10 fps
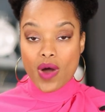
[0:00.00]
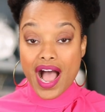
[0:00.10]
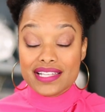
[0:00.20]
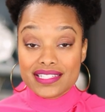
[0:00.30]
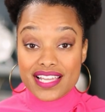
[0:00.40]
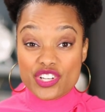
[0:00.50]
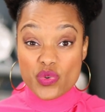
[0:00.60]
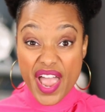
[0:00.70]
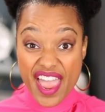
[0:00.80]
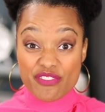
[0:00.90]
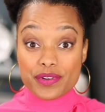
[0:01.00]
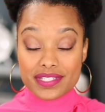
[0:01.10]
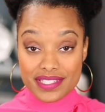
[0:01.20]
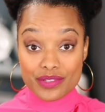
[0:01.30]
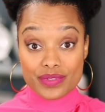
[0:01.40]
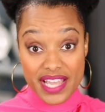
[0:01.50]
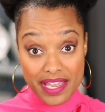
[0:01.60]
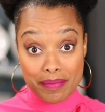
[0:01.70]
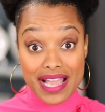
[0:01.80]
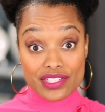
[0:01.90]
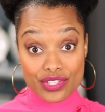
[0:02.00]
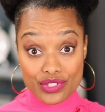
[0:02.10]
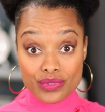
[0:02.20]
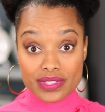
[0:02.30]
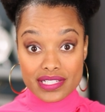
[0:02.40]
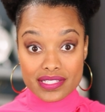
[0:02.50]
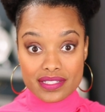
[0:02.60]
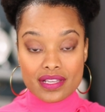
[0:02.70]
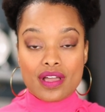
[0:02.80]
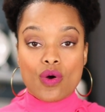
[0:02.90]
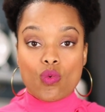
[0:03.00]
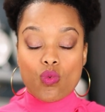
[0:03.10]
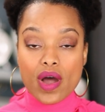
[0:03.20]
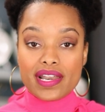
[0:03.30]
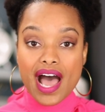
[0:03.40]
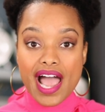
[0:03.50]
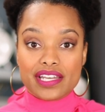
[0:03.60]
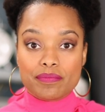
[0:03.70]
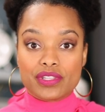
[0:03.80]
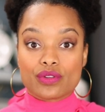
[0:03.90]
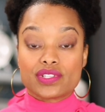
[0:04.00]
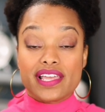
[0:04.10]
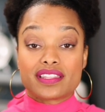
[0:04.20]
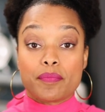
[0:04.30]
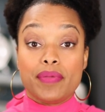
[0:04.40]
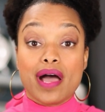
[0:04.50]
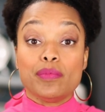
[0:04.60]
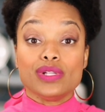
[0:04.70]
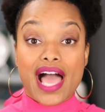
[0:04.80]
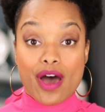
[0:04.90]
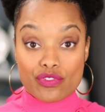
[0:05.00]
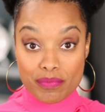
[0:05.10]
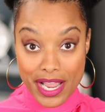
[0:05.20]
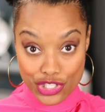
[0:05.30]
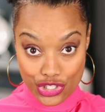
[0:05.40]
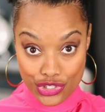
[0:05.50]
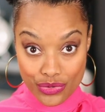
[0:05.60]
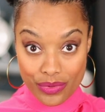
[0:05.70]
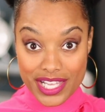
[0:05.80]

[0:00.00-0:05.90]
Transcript: Well, I schedule every single day in my to-do list one item that'll take the pebble out of my shoe.